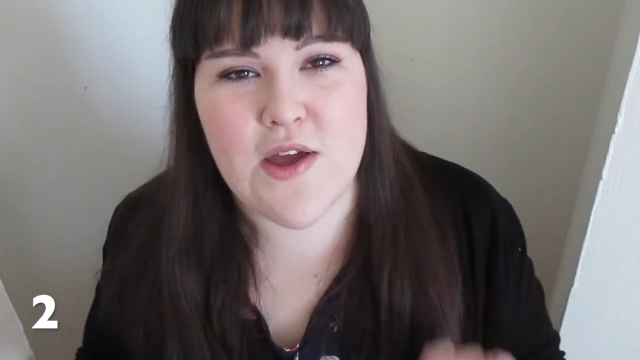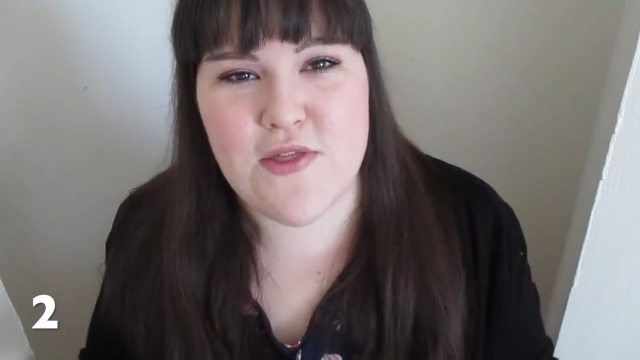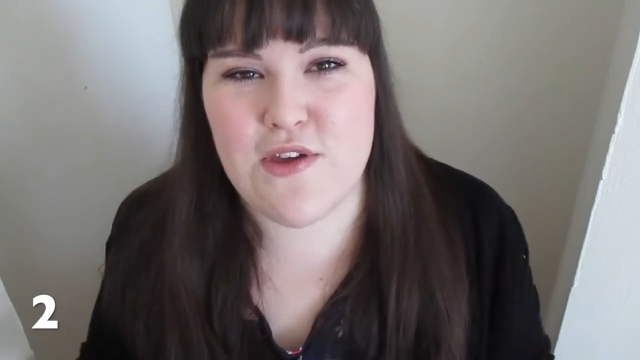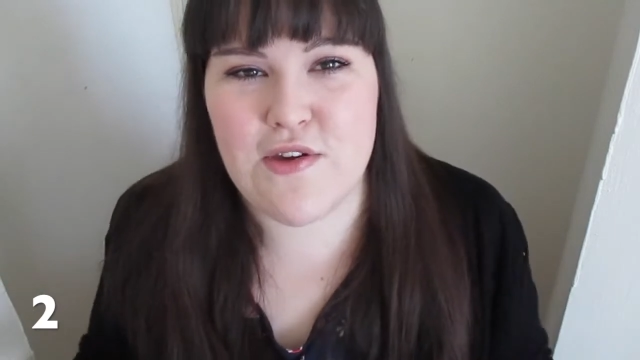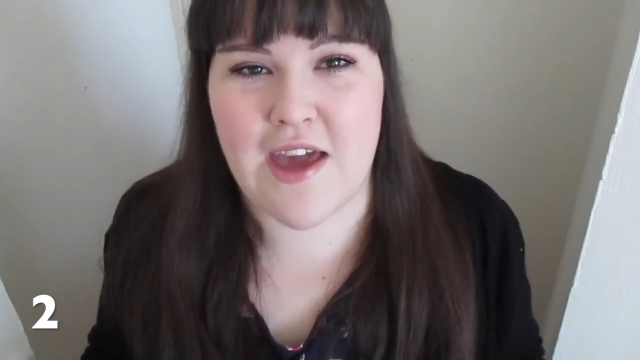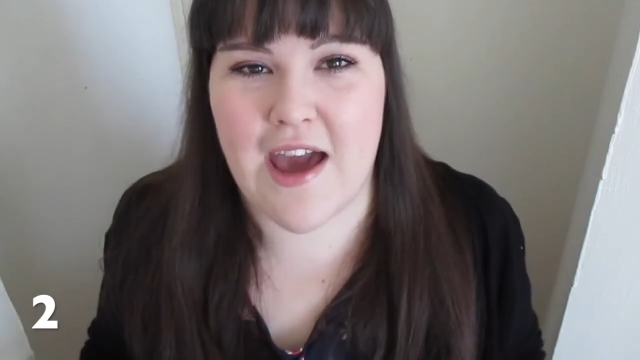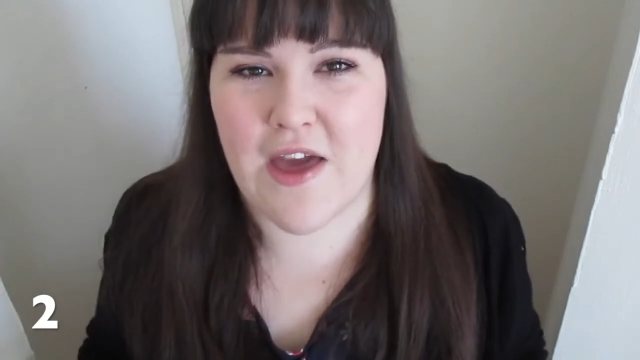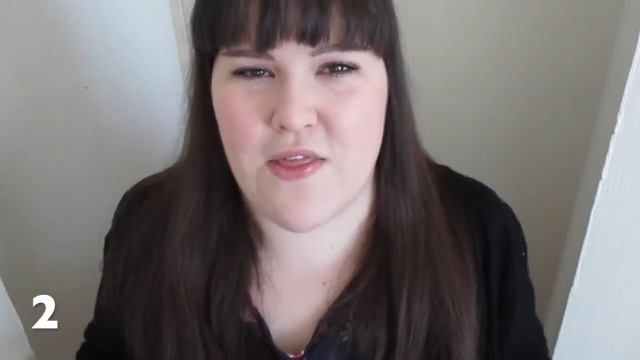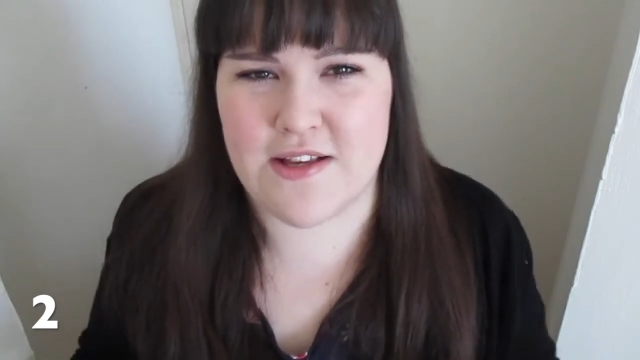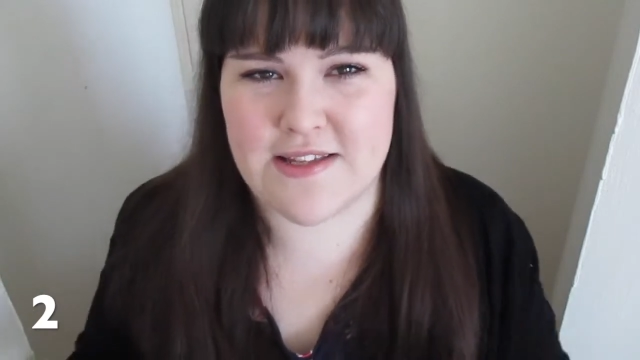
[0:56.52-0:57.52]
in the
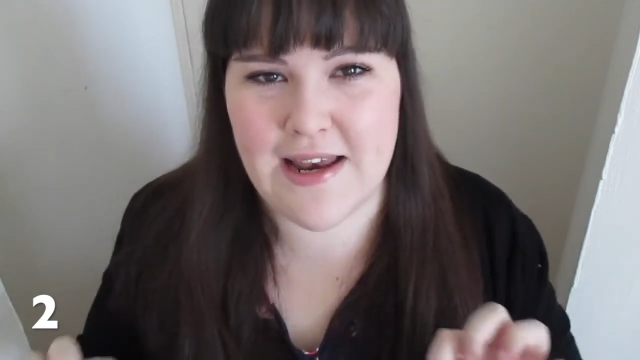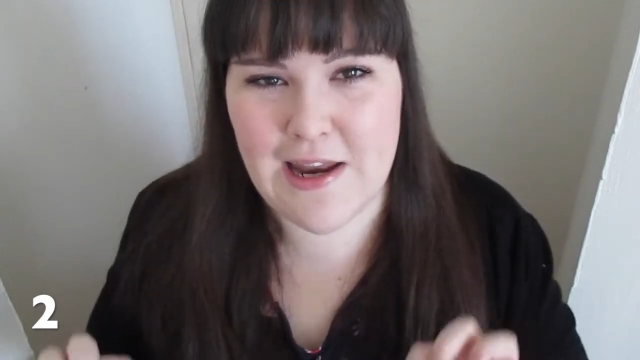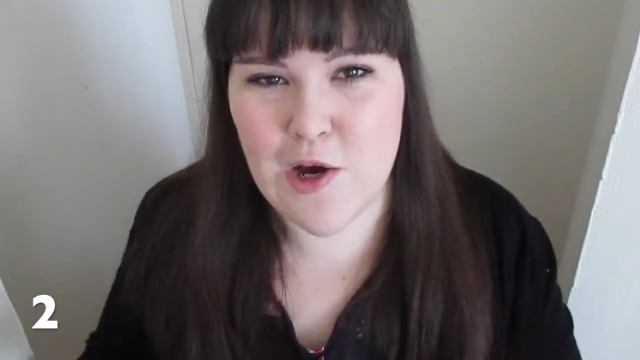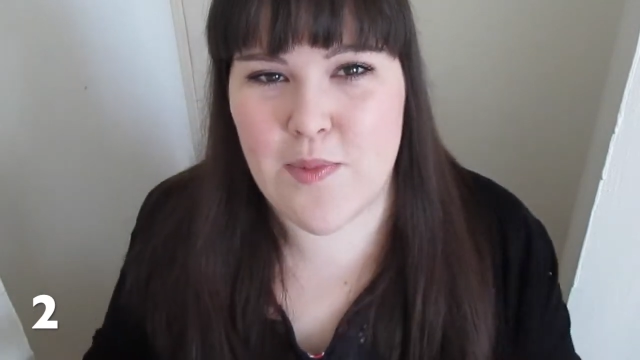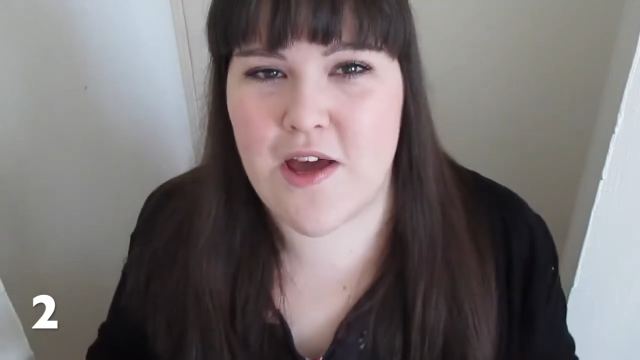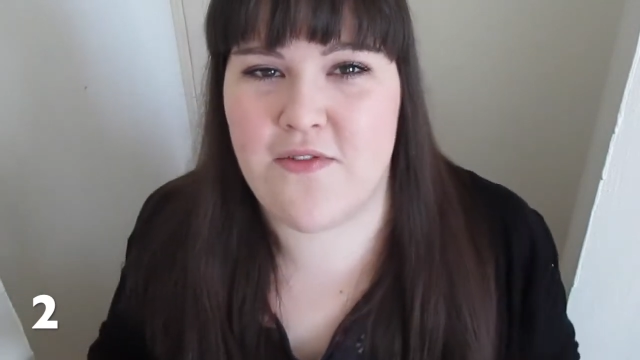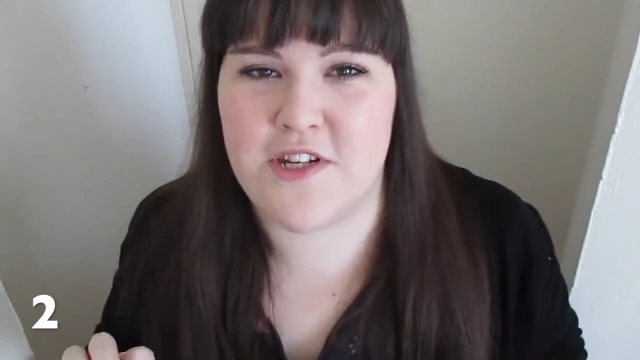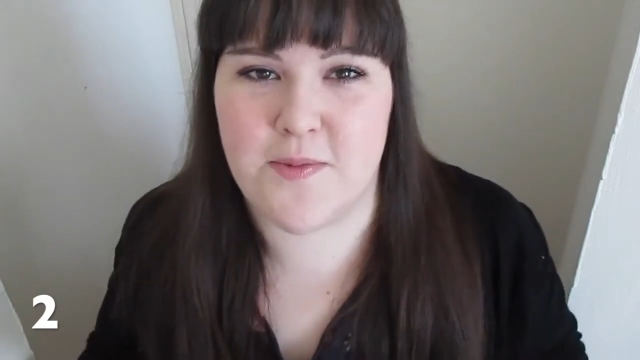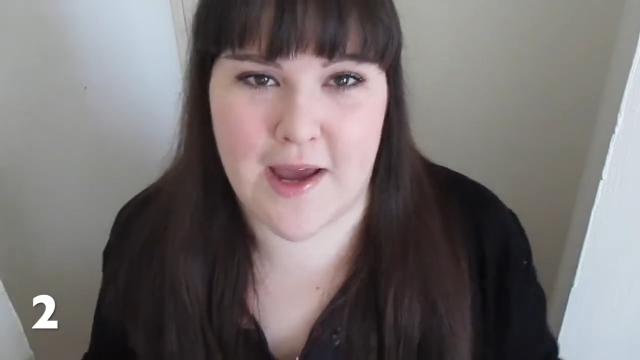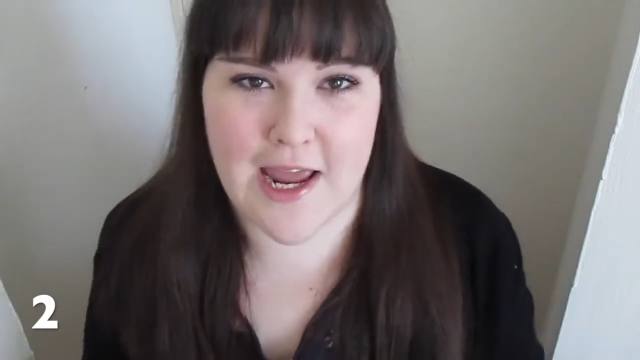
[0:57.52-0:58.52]
UK there's a little bit of a
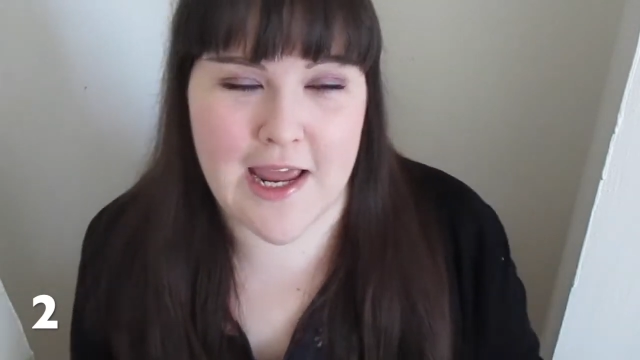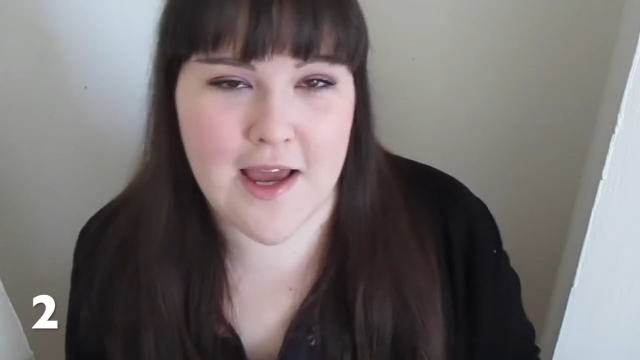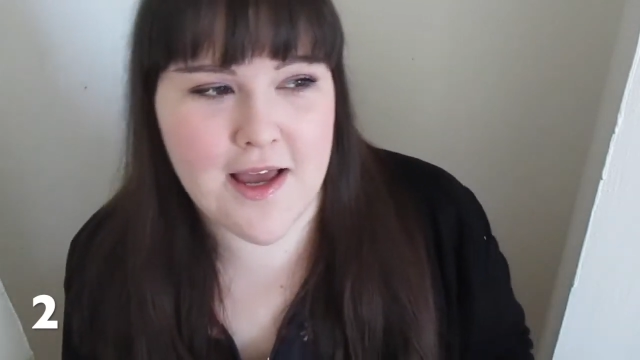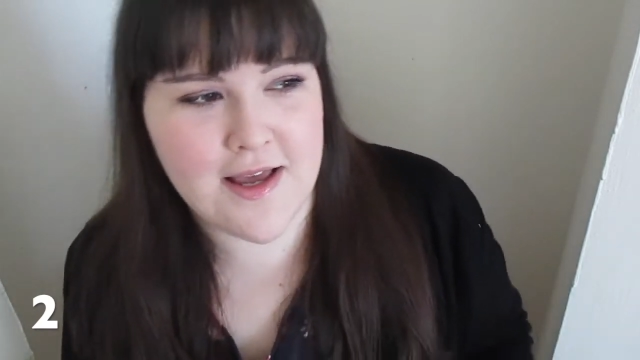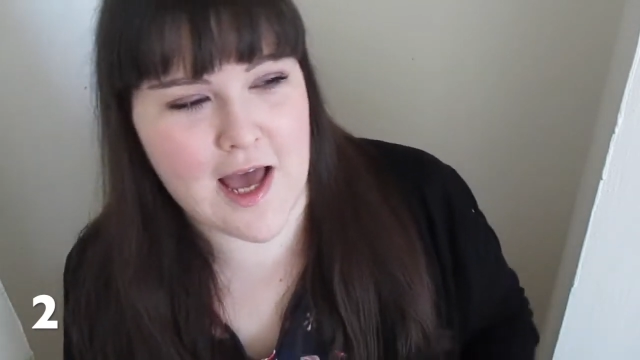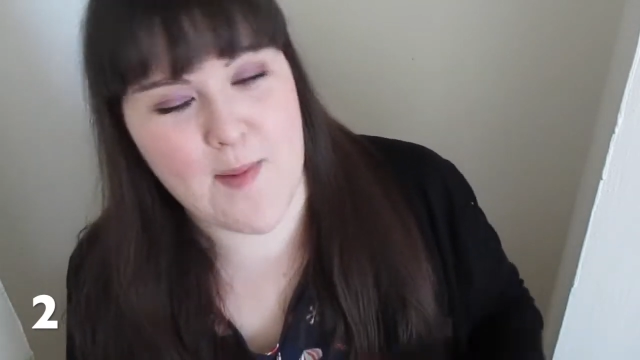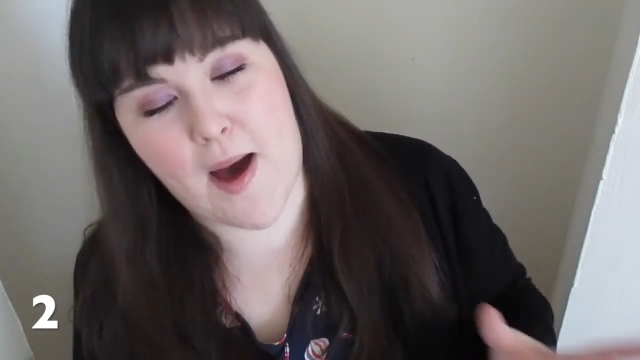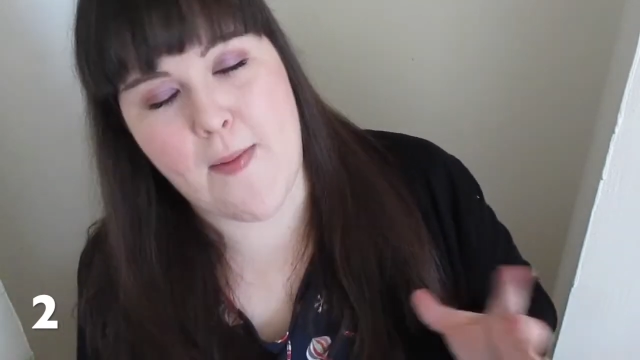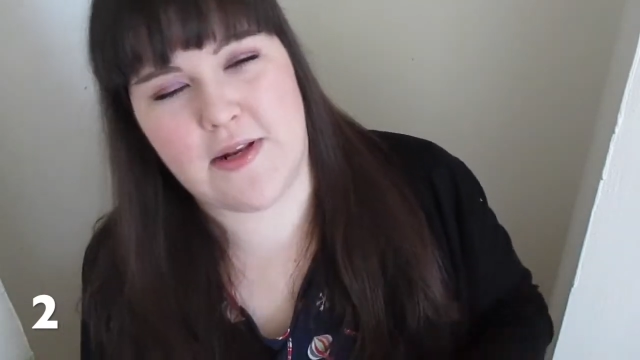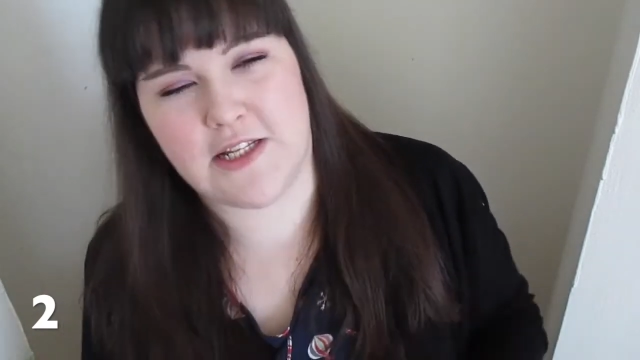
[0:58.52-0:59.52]
debate
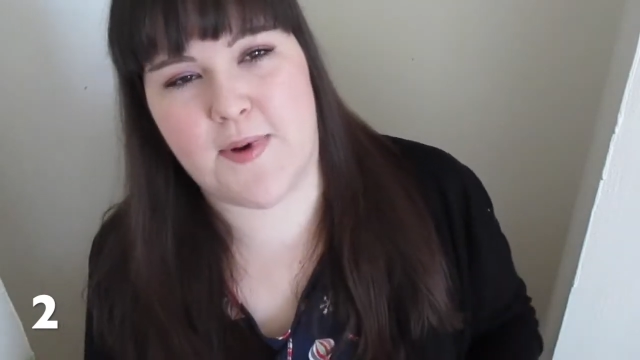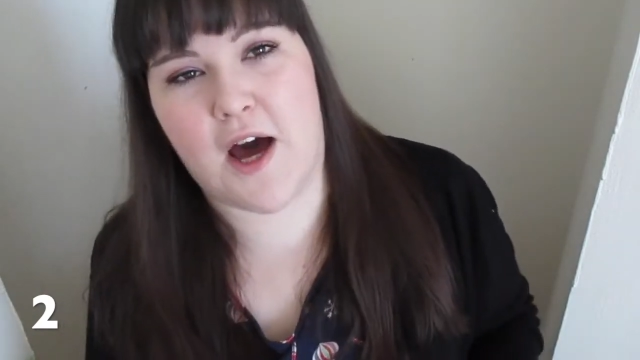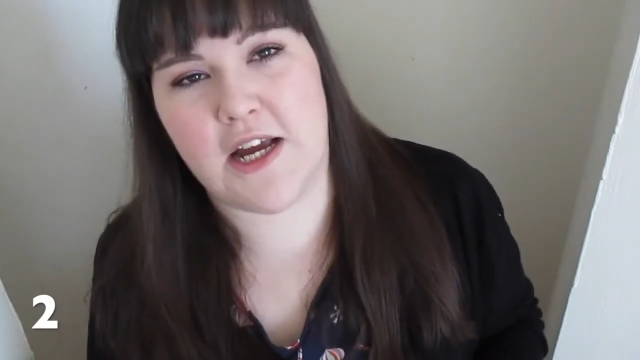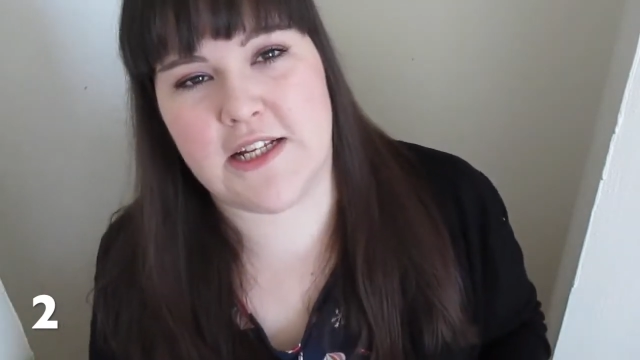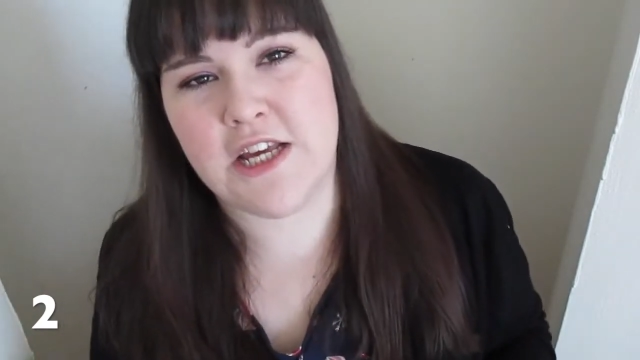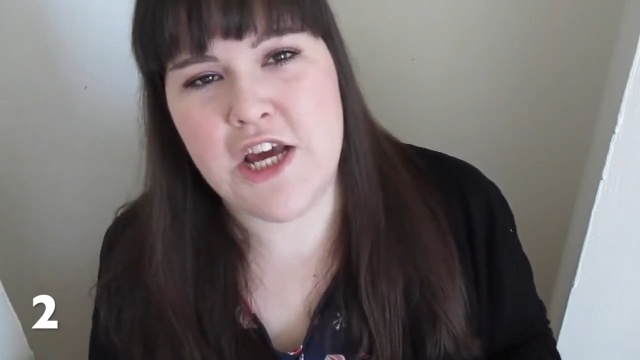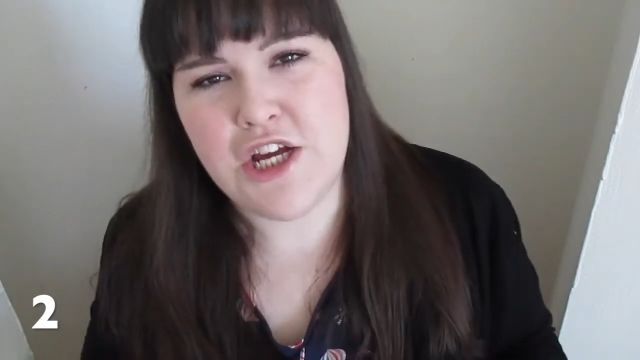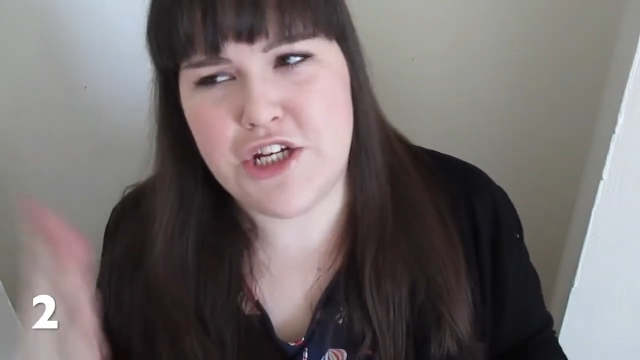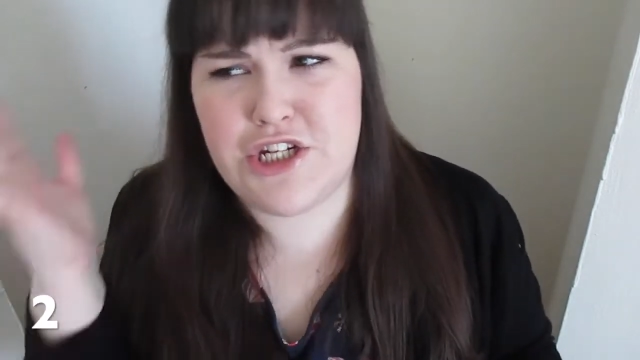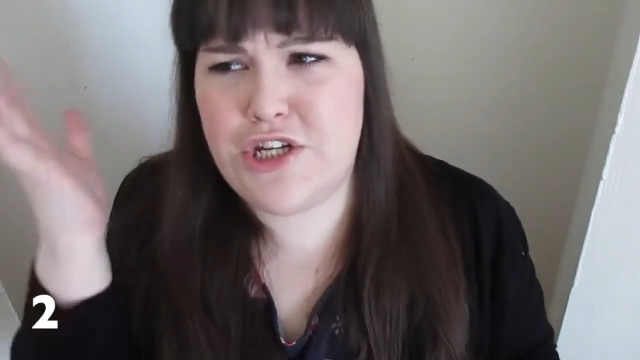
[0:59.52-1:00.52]
about mince pies.
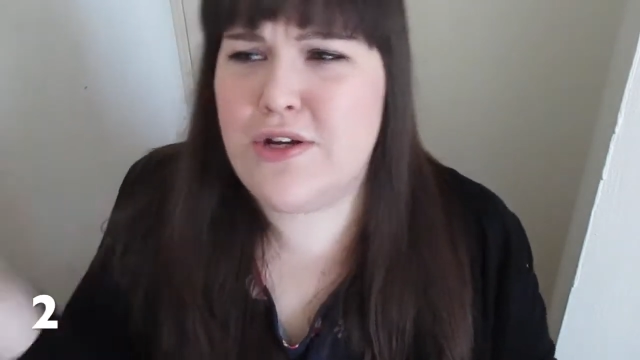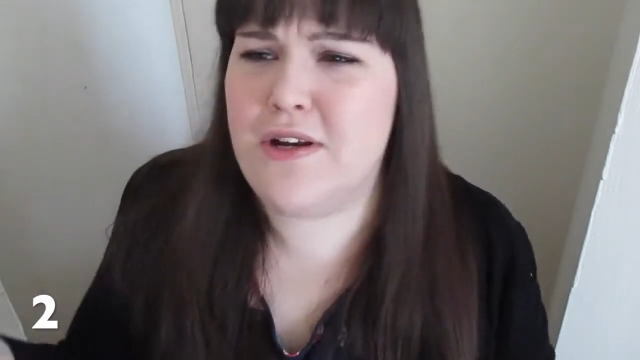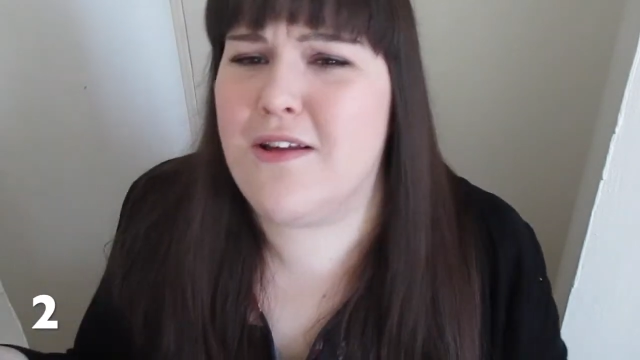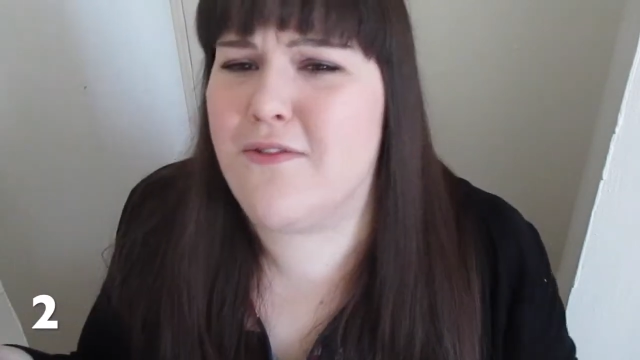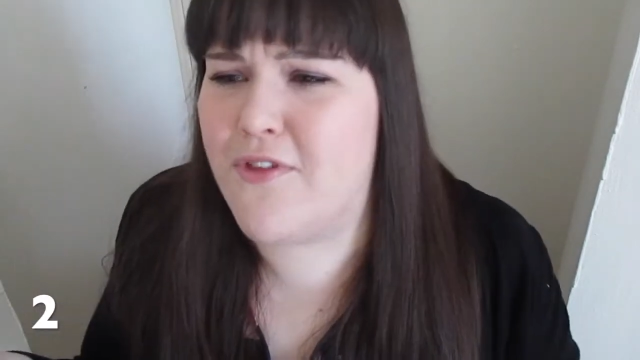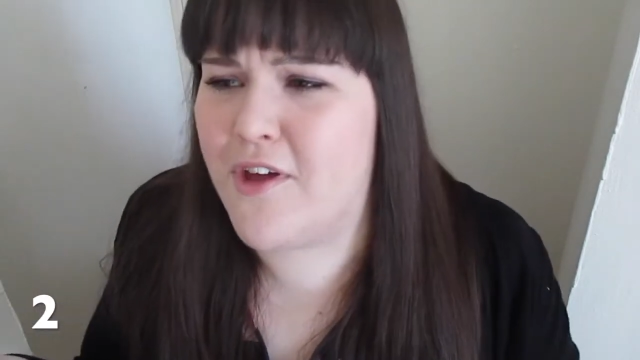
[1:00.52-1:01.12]
Do you love